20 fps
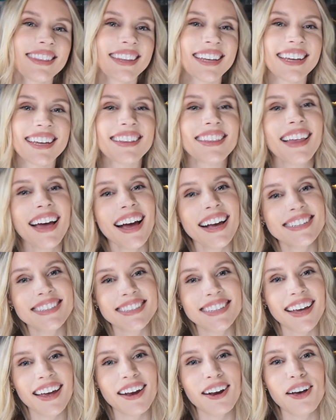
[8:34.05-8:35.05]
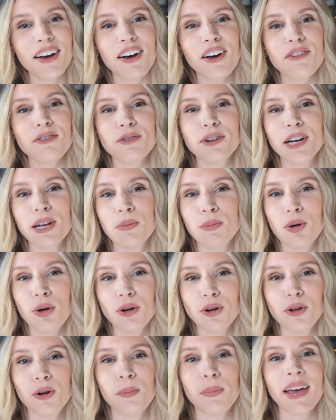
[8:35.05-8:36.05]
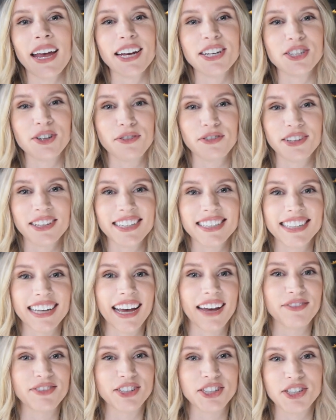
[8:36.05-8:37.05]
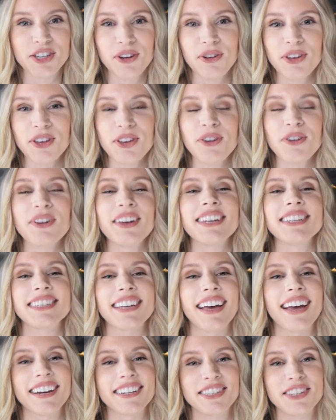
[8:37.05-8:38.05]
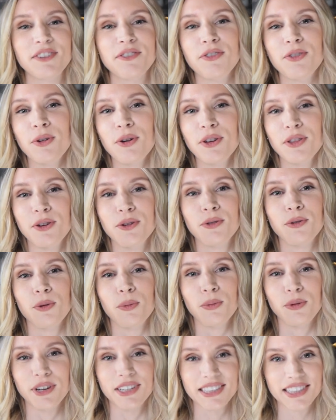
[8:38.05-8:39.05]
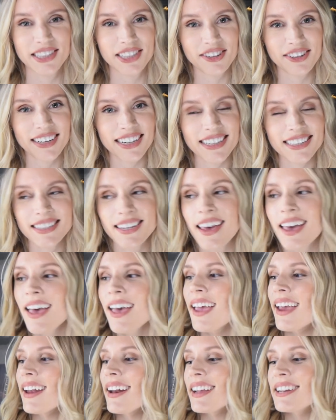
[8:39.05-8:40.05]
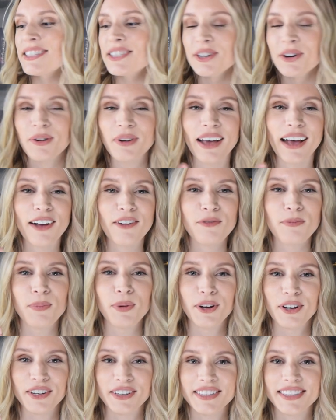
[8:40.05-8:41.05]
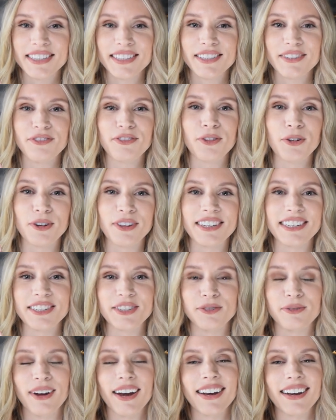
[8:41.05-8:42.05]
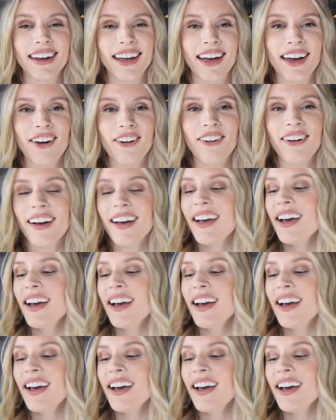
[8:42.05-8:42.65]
The last set of Reading Portal page overlays I have to show you is actually for the Cruel Prince series, and I don't have books for these right now.